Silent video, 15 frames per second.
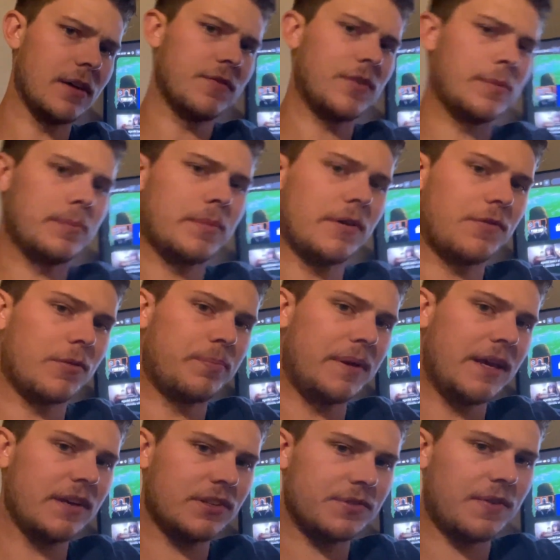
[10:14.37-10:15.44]
But for
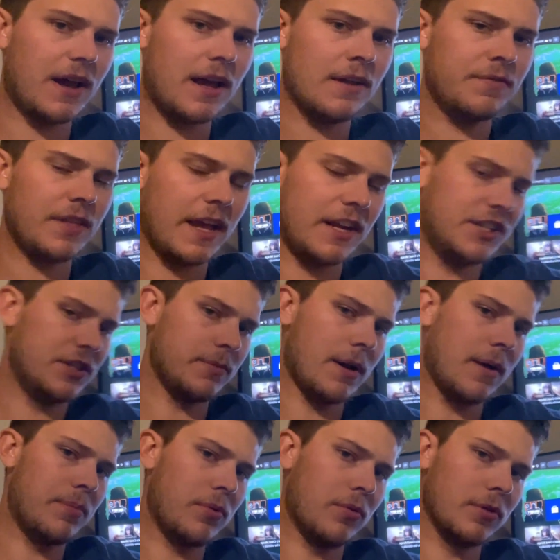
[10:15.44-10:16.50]
PS5, the
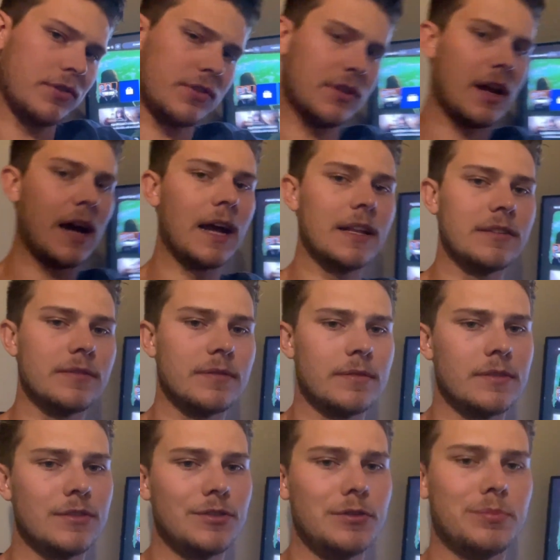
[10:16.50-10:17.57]
HDMI ports are not
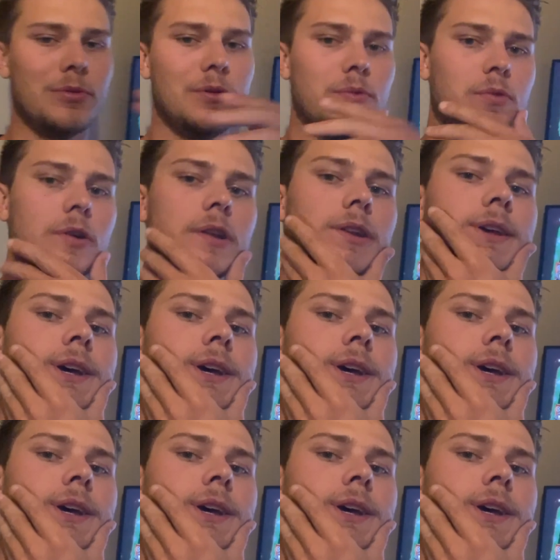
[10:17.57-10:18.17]
2.1.